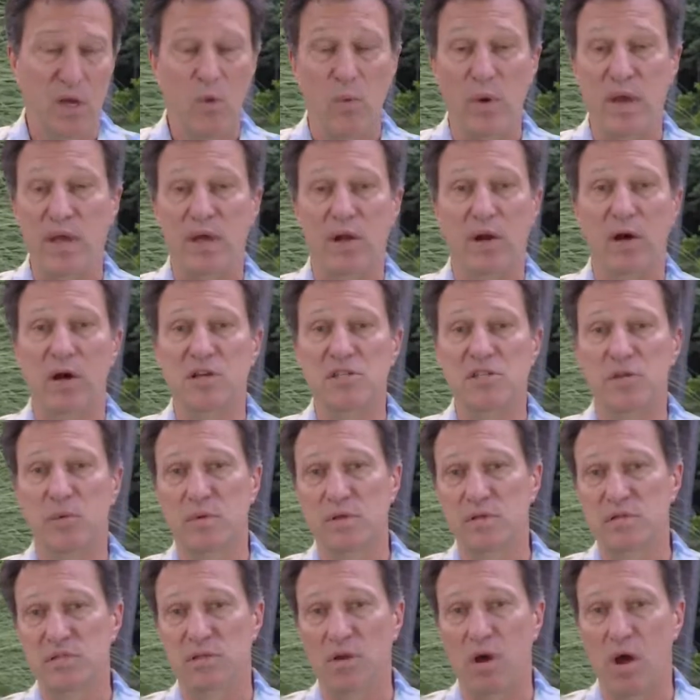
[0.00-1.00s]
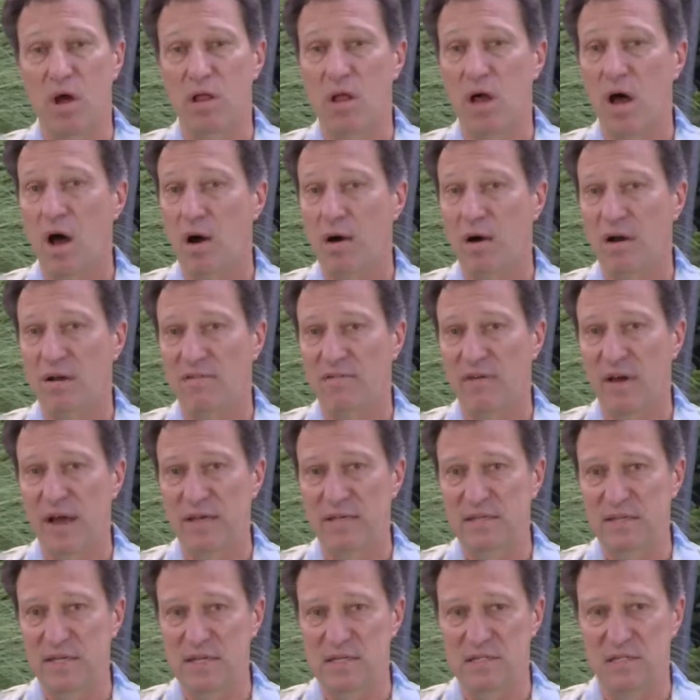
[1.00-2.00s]
We can also install
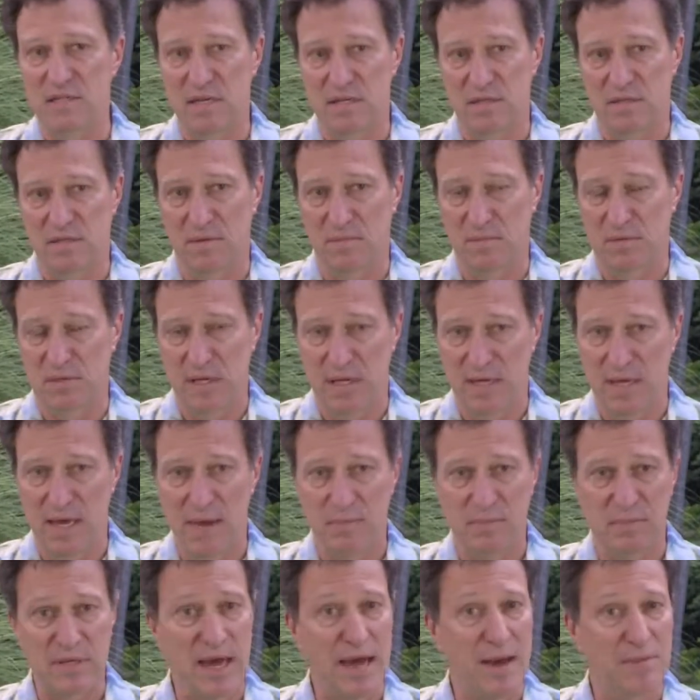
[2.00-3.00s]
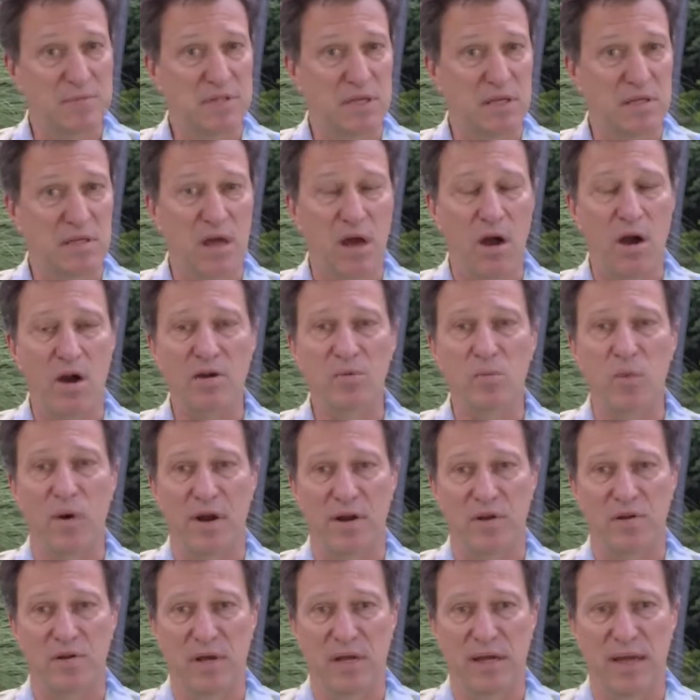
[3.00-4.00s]
RFID systems to keep tabs on the
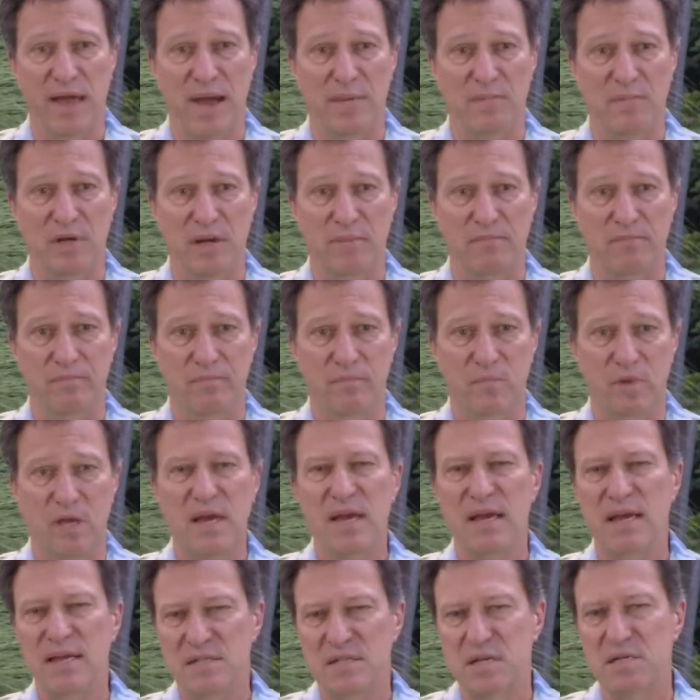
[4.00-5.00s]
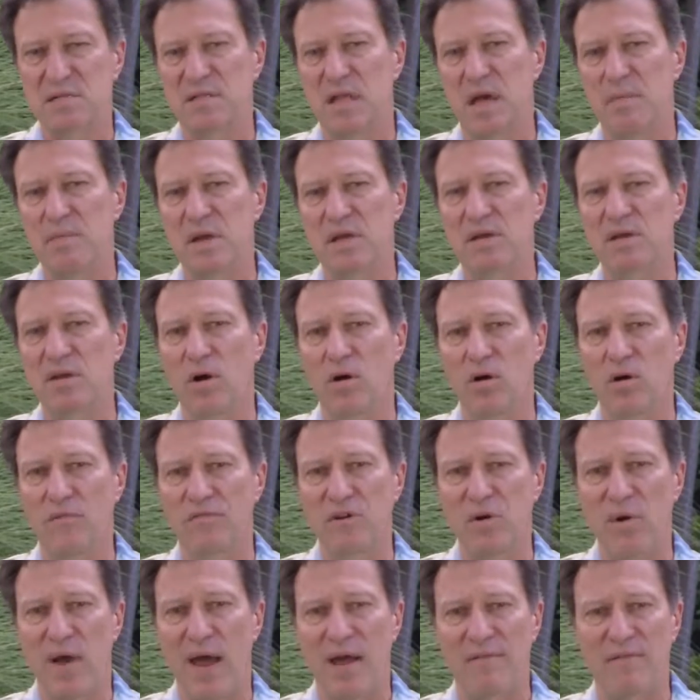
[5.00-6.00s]
hardware in your cabinet. Just let me know
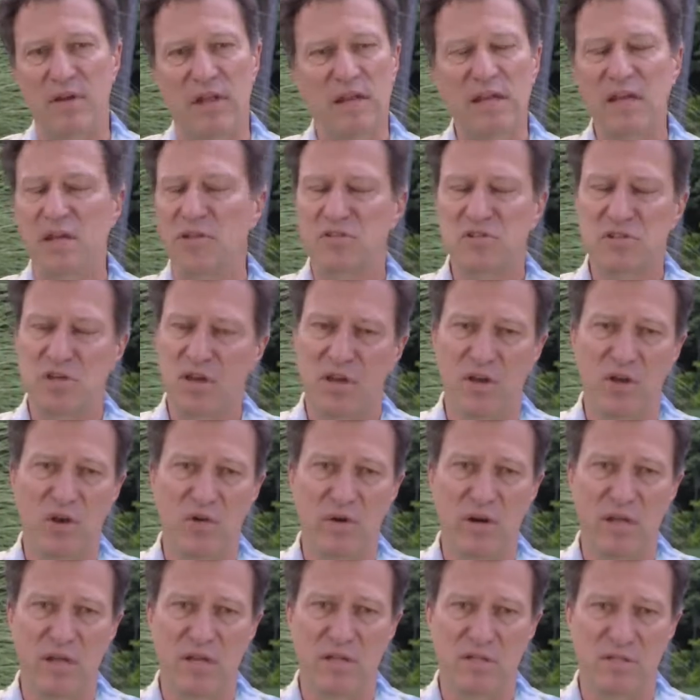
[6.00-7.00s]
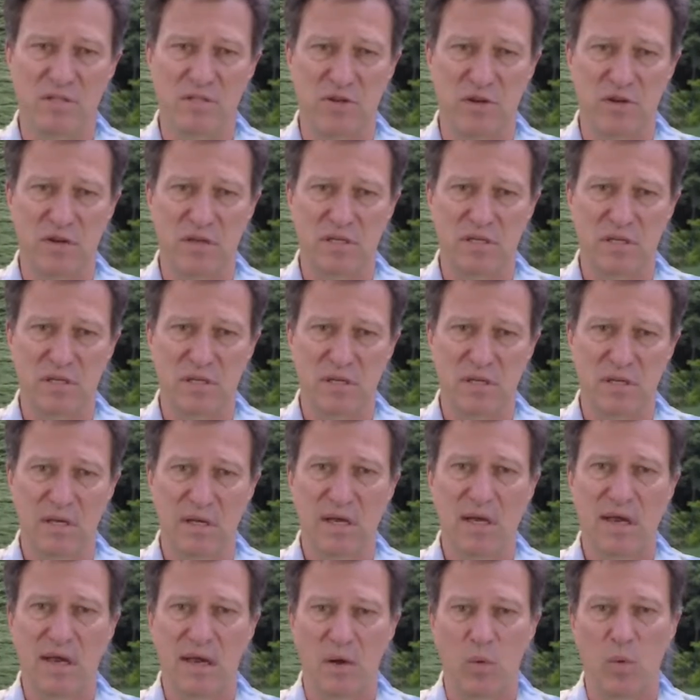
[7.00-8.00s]
if you have any other security concerns,
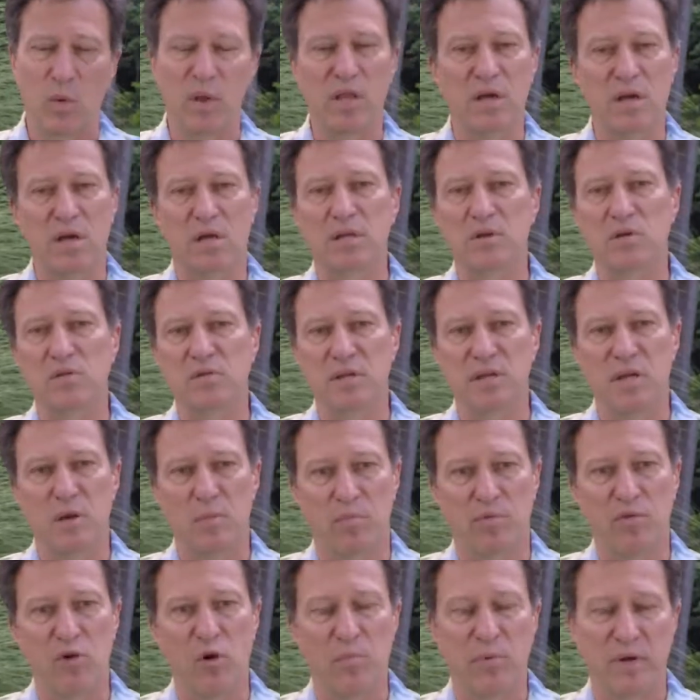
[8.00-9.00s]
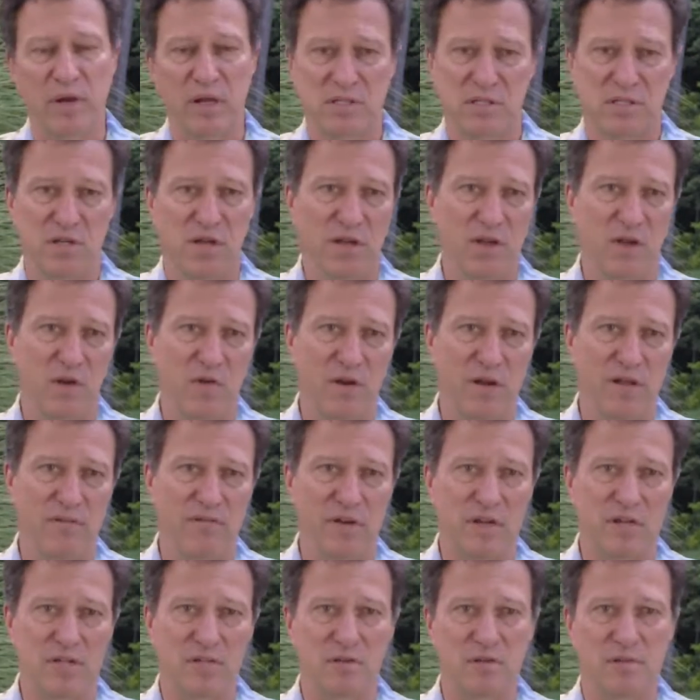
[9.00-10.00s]
and we'll include the appropriate security
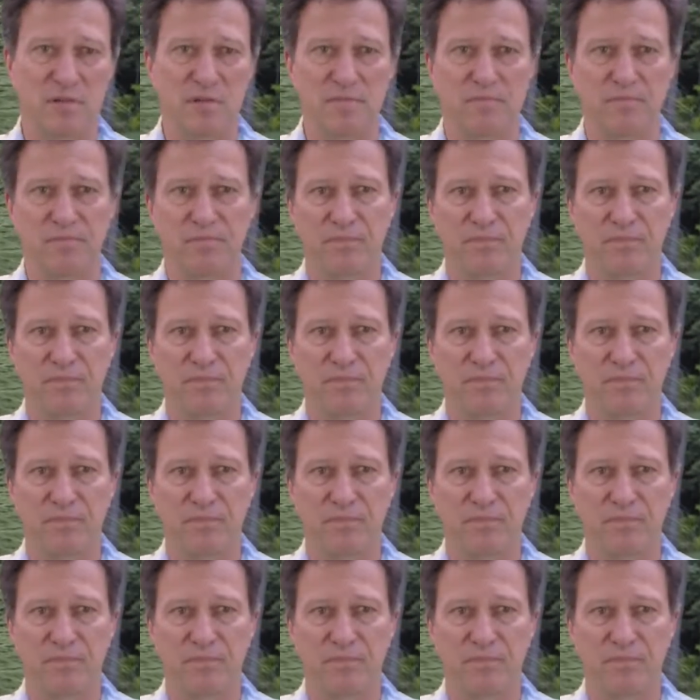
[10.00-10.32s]
features.